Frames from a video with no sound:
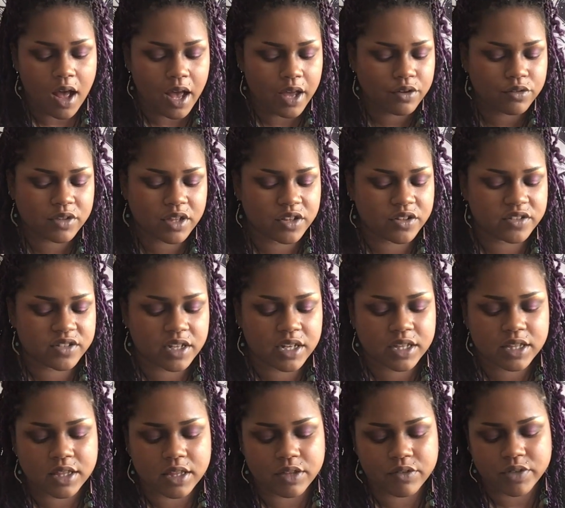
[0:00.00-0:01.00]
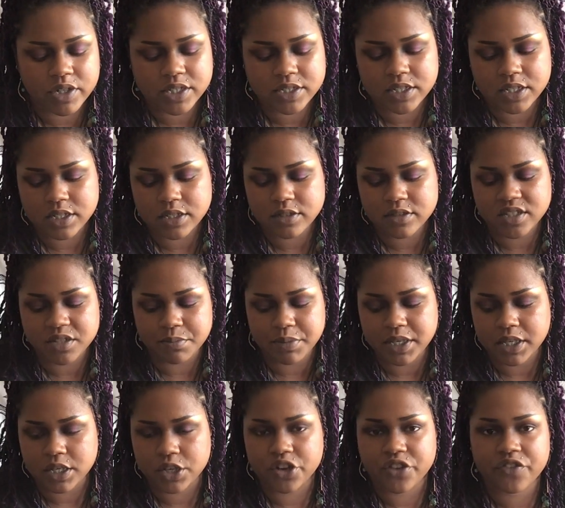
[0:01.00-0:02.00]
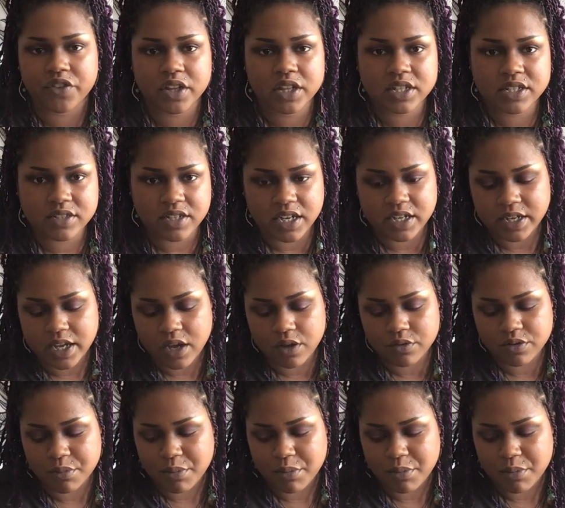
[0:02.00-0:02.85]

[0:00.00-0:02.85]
I don't think there's any reason to be. You're feeling tied down.